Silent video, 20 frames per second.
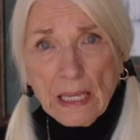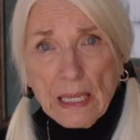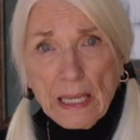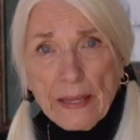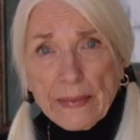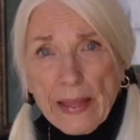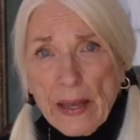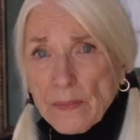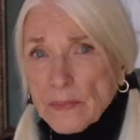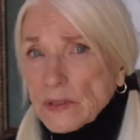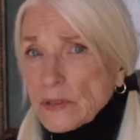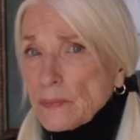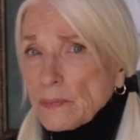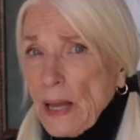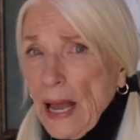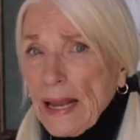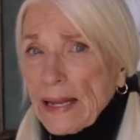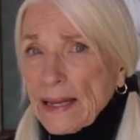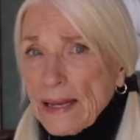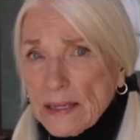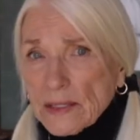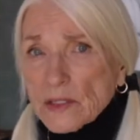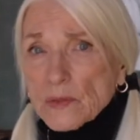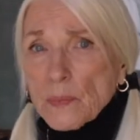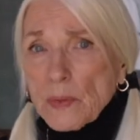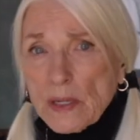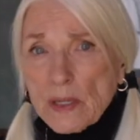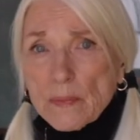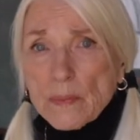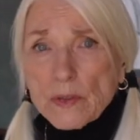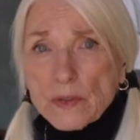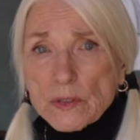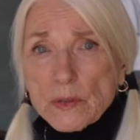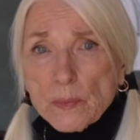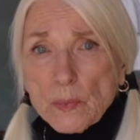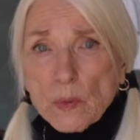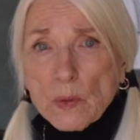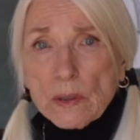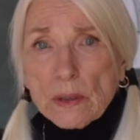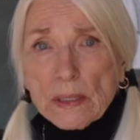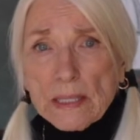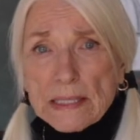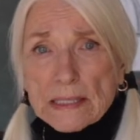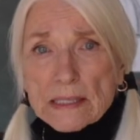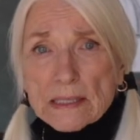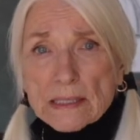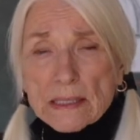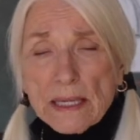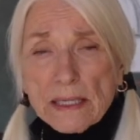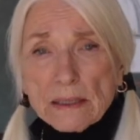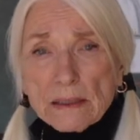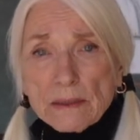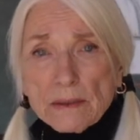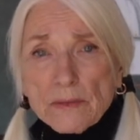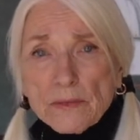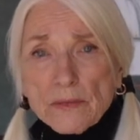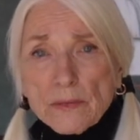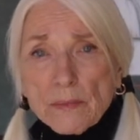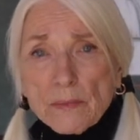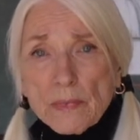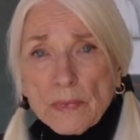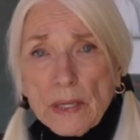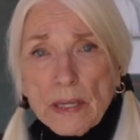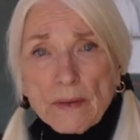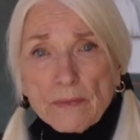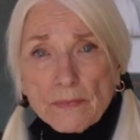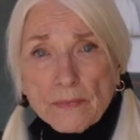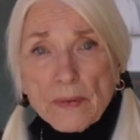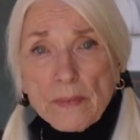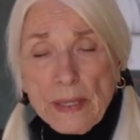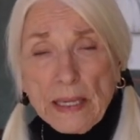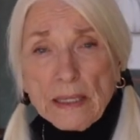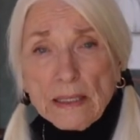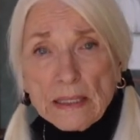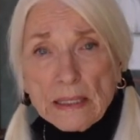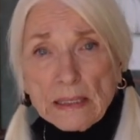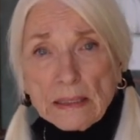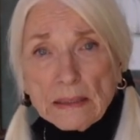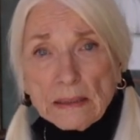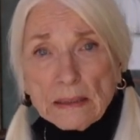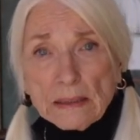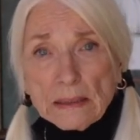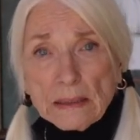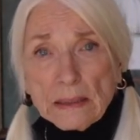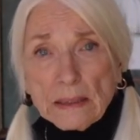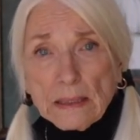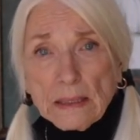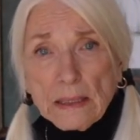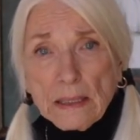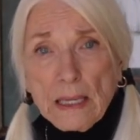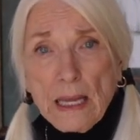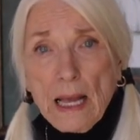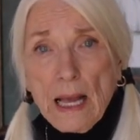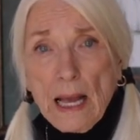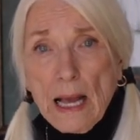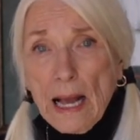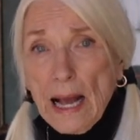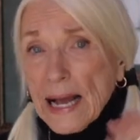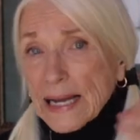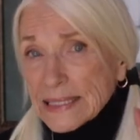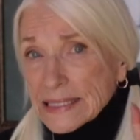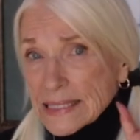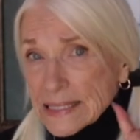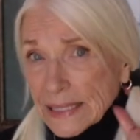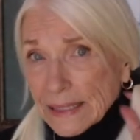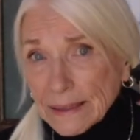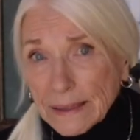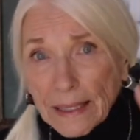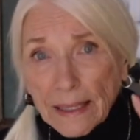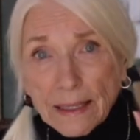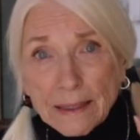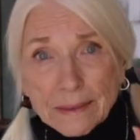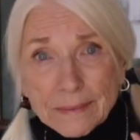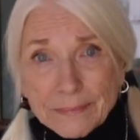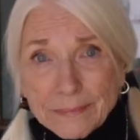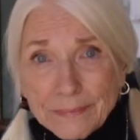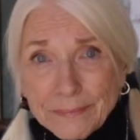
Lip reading: And that was, I guess, one of the most important lessons I learned from Andy. I stand out.